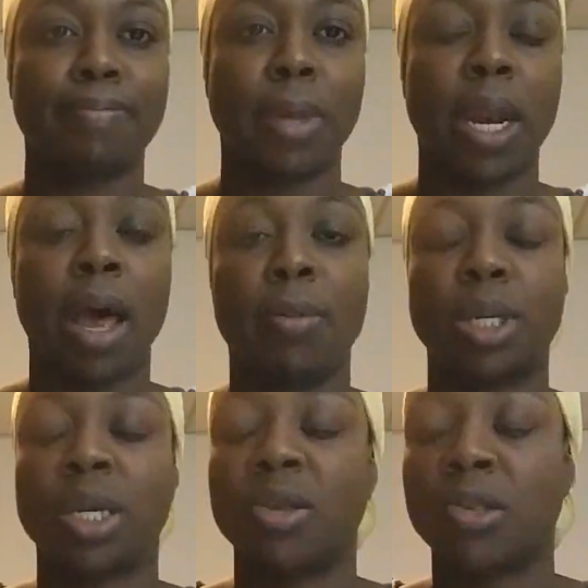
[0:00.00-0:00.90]
and how
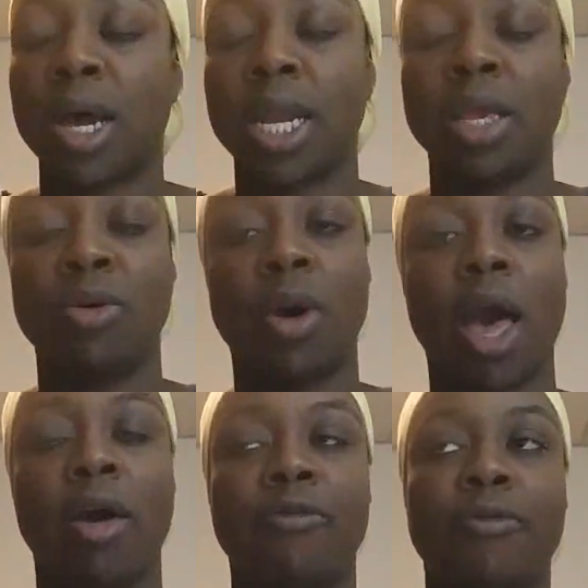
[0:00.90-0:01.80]
much anxiety you
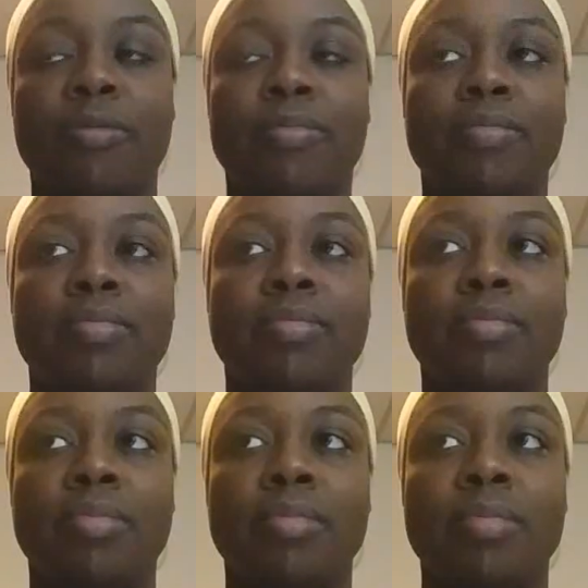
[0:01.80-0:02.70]
have.
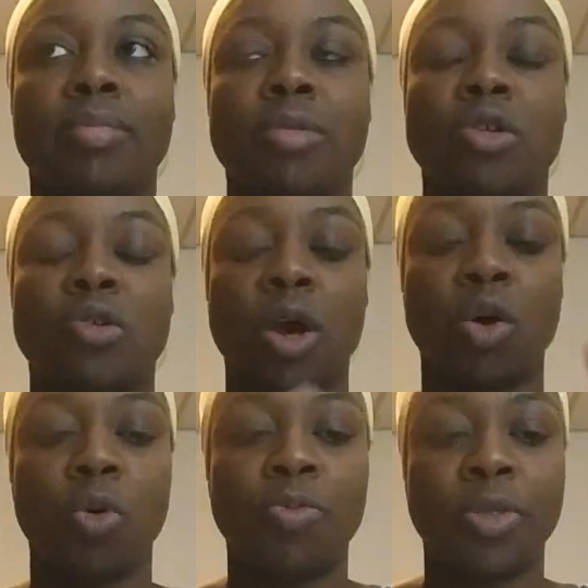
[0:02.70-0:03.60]
So I
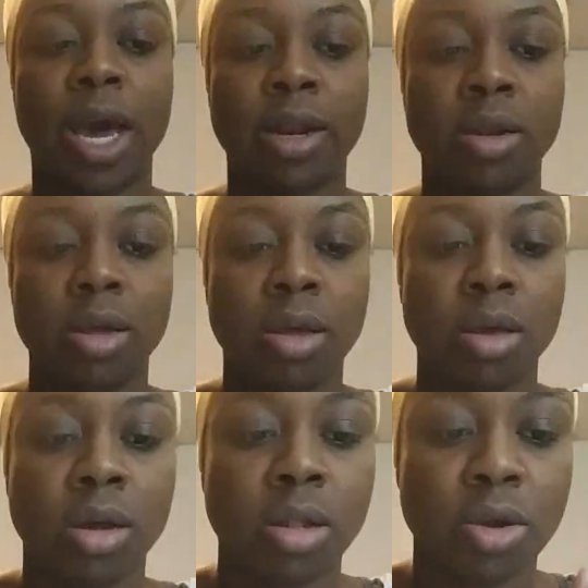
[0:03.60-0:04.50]
hope that
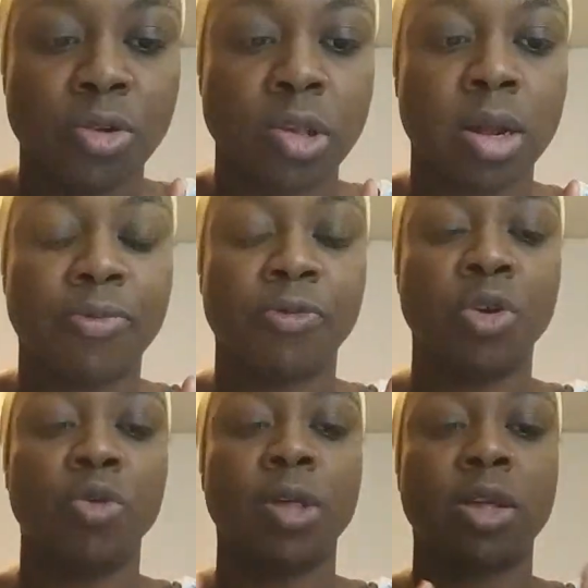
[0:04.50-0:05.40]
clears it up for
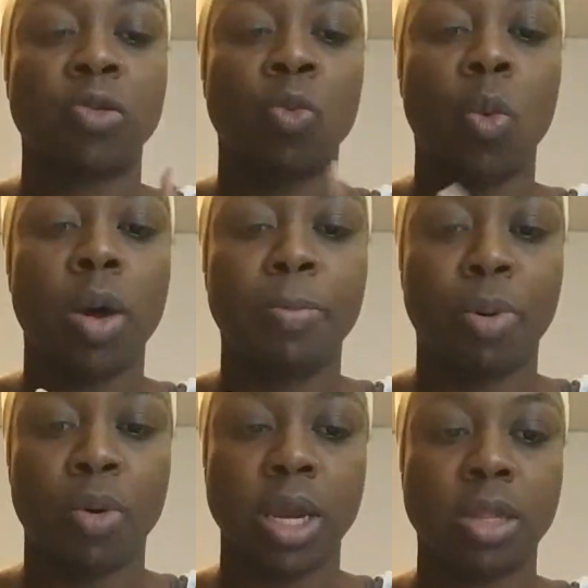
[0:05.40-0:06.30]
you. That's one
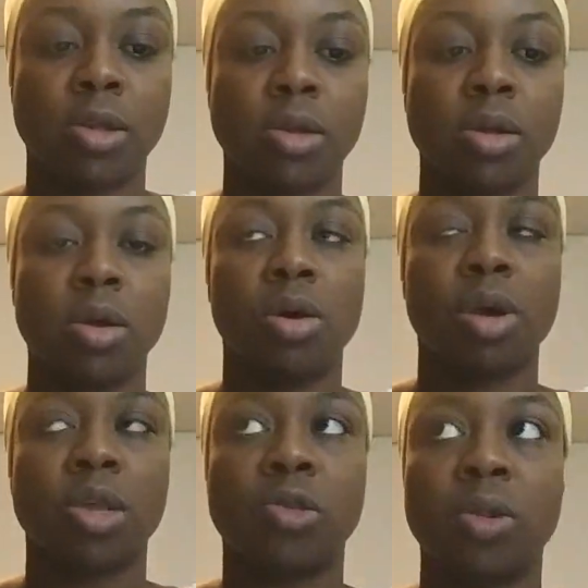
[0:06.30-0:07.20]
point.
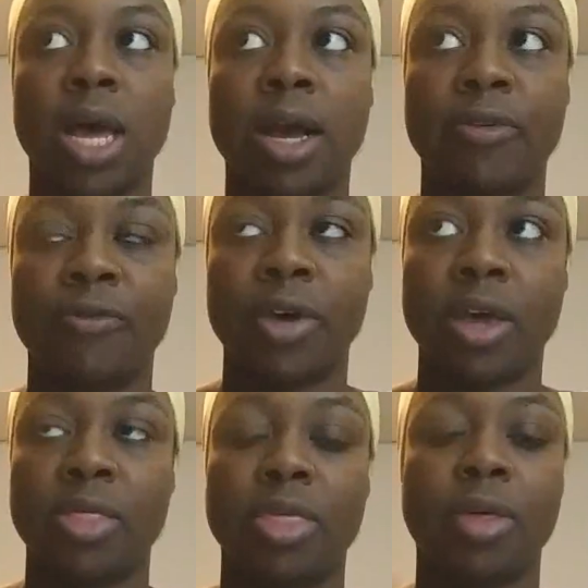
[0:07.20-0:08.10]
Okay, so lack of
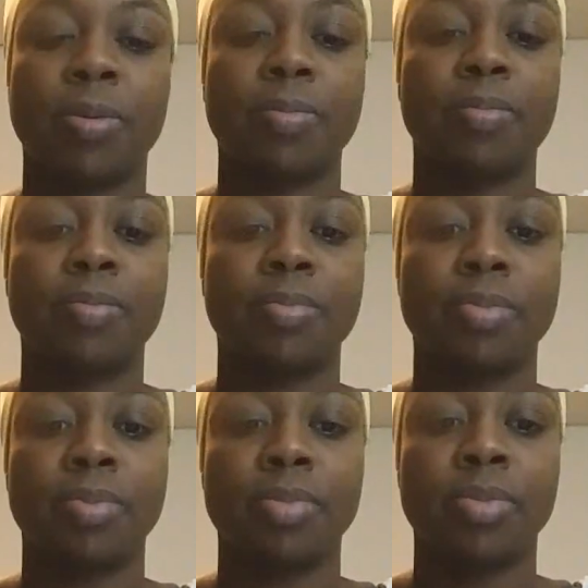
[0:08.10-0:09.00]
faith,
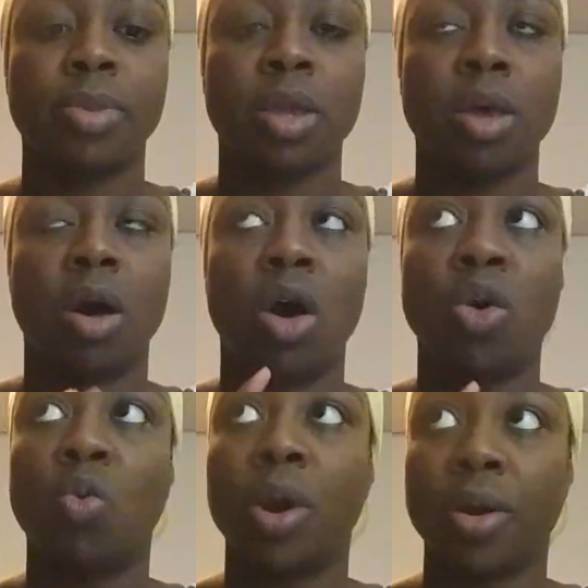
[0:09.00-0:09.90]

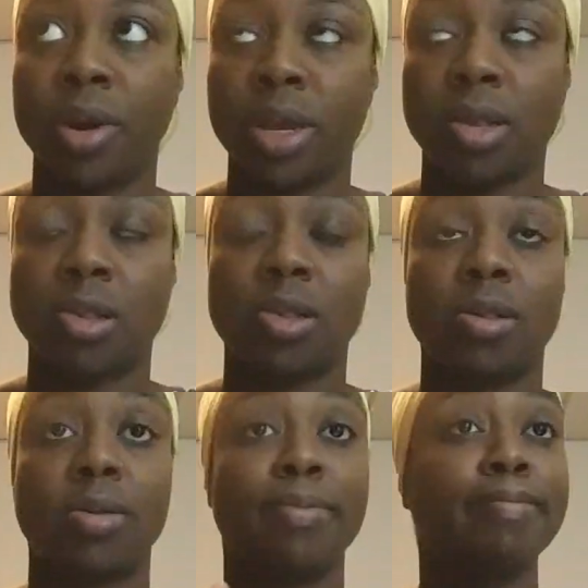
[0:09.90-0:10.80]
unawareness,